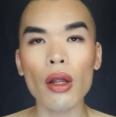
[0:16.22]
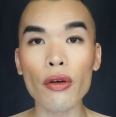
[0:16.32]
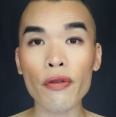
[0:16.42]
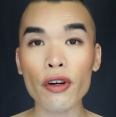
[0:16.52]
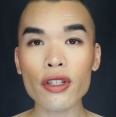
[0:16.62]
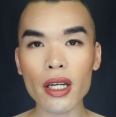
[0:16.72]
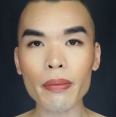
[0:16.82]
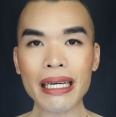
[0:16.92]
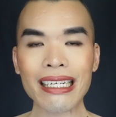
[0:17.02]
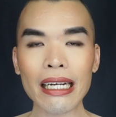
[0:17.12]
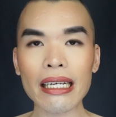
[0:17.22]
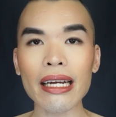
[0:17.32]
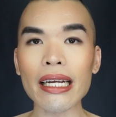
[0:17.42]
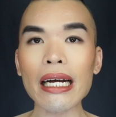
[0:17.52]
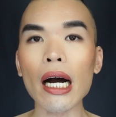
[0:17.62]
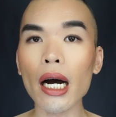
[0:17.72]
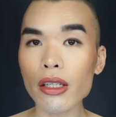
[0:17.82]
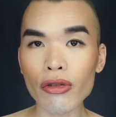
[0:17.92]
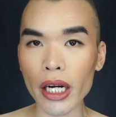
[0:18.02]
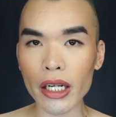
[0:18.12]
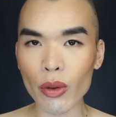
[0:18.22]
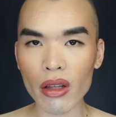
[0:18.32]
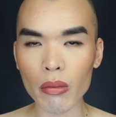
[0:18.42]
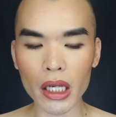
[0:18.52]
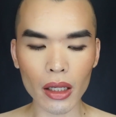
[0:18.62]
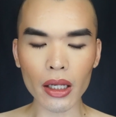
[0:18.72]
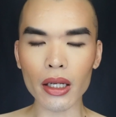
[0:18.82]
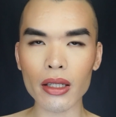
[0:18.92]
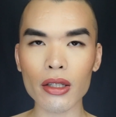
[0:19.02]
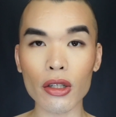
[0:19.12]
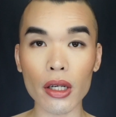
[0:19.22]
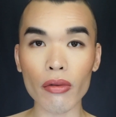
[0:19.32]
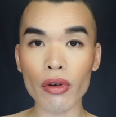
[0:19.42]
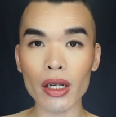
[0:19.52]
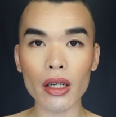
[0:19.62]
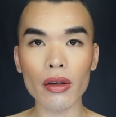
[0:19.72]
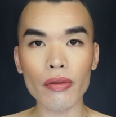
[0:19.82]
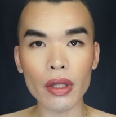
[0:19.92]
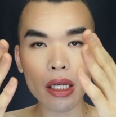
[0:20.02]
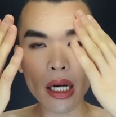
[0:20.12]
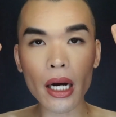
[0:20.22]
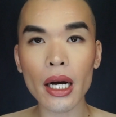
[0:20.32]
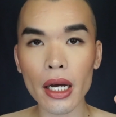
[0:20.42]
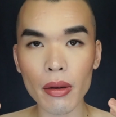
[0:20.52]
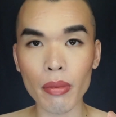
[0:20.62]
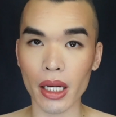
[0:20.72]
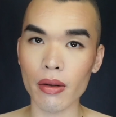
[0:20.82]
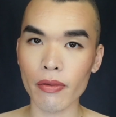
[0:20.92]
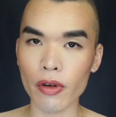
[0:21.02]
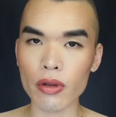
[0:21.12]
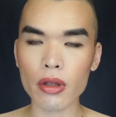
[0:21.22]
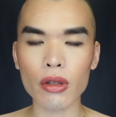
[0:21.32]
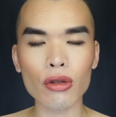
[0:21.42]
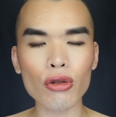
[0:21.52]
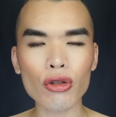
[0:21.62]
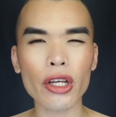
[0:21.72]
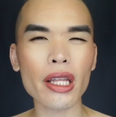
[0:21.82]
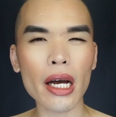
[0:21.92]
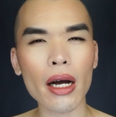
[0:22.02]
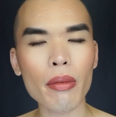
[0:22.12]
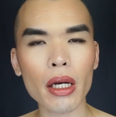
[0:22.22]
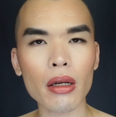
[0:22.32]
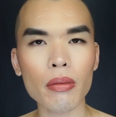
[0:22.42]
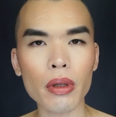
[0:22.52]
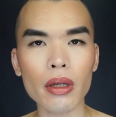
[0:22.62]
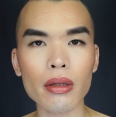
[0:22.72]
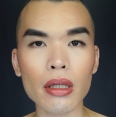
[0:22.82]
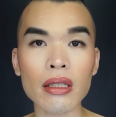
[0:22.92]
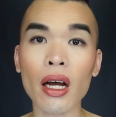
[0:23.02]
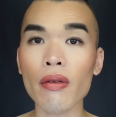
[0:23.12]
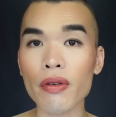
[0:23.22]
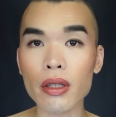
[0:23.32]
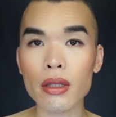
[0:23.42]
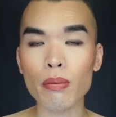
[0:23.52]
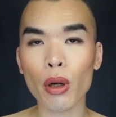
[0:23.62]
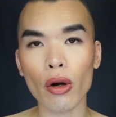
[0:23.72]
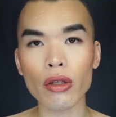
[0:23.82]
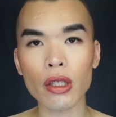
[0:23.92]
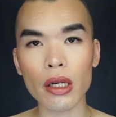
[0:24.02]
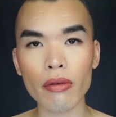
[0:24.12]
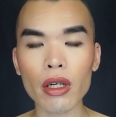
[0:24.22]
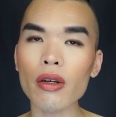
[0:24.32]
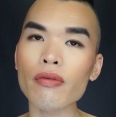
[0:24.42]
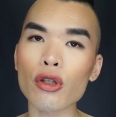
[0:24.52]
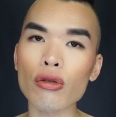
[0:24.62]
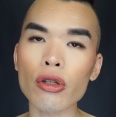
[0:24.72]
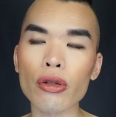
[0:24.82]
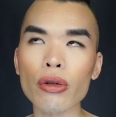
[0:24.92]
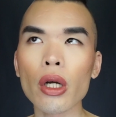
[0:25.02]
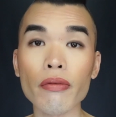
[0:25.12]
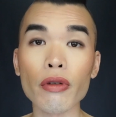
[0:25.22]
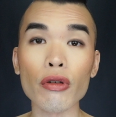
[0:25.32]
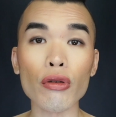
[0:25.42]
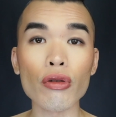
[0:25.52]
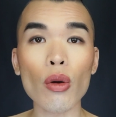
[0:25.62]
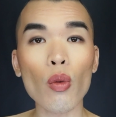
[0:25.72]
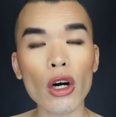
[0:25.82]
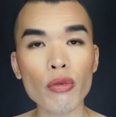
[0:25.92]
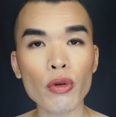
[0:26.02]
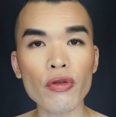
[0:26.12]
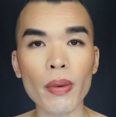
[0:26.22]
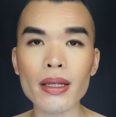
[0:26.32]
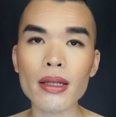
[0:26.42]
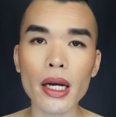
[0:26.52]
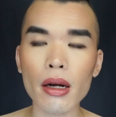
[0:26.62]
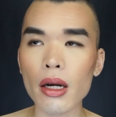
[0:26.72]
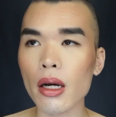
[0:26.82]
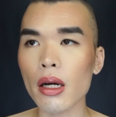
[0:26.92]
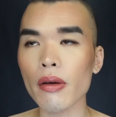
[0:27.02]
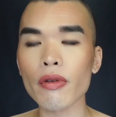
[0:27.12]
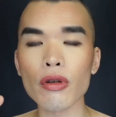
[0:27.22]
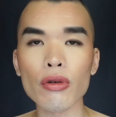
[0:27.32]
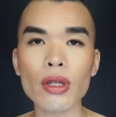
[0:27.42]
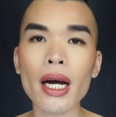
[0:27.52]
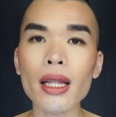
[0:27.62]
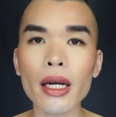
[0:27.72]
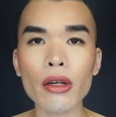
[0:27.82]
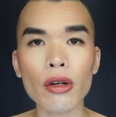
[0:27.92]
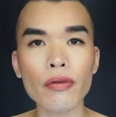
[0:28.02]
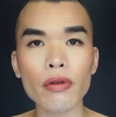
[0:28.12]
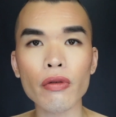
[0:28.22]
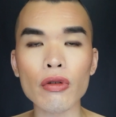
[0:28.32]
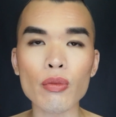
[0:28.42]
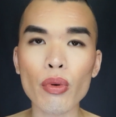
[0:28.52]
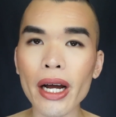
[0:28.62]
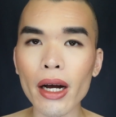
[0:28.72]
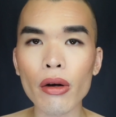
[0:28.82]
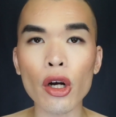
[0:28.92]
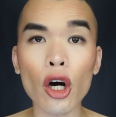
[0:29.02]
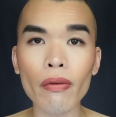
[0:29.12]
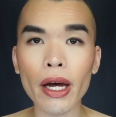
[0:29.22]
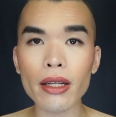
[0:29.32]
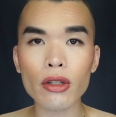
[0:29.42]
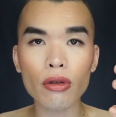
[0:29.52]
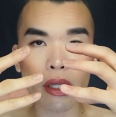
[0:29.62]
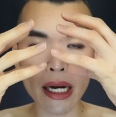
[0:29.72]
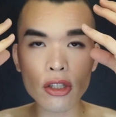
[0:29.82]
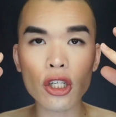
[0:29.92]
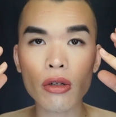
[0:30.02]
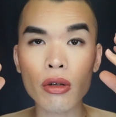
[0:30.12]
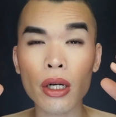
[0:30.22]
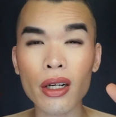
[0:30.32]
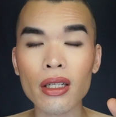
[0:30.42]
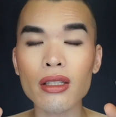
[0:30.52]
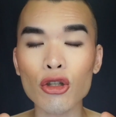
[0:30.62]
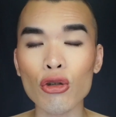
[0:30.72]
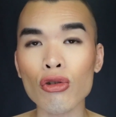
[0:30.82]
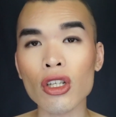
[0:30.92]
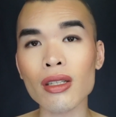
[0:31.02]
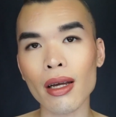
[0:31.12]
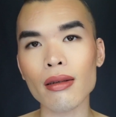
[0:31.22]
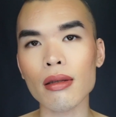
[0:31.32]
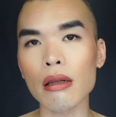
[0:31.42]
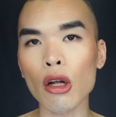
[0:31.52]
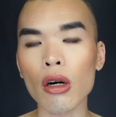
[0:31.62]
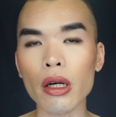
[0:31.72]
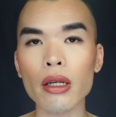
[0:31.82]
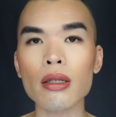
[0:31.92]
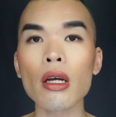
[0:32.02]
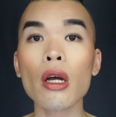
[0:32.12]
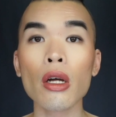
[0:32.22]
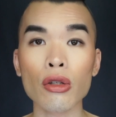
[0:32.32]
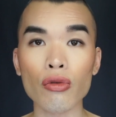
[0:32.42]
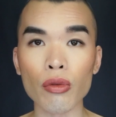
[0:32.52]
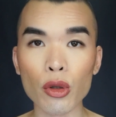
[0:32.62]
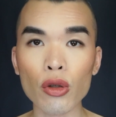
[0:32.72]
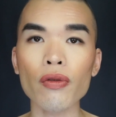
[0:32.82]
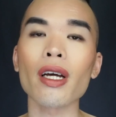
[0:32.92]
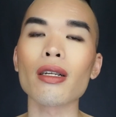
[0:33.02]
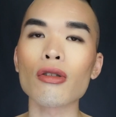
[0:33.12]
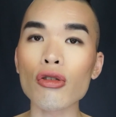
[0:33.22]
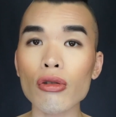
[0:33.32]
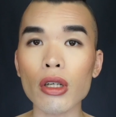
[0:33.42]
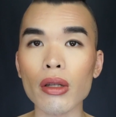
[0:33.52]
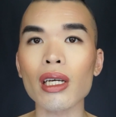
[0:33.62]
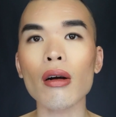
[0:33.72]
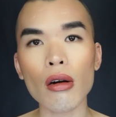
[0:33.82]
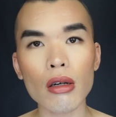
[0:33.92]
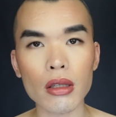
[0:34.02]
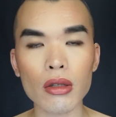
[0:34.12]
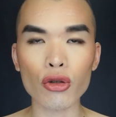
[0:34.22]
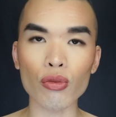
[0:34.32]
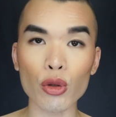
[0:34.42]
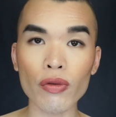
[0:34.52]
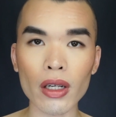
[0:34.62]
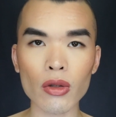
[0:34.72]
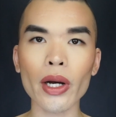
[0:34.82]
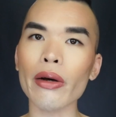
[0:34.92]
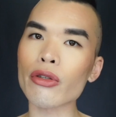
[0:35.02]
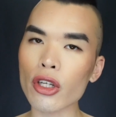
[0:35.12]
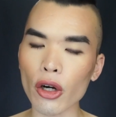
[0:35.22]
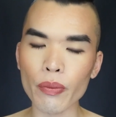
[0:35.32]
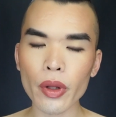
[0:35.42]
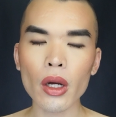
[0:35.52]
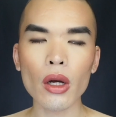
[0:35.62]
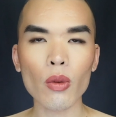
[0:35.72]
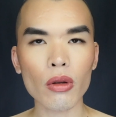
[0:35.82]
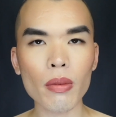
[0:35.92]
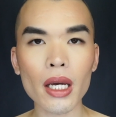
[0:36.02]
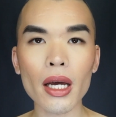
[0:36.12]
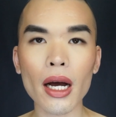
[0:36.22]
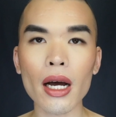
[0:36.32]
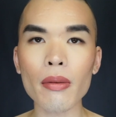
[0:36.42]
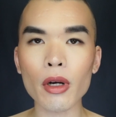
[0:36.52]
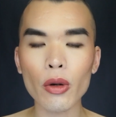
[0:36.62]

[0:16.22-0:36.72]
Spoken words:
The first step in getting unready with me is to get rid of the eye makeup first, because usually the eye makeup is the toughest part to get rid of due to if you use waterproof mascara, if you use eyeliner, if you use brow and all that. So that general area usually takes the longest to remove, and it's usually the hardest to remove as well. So with me, I am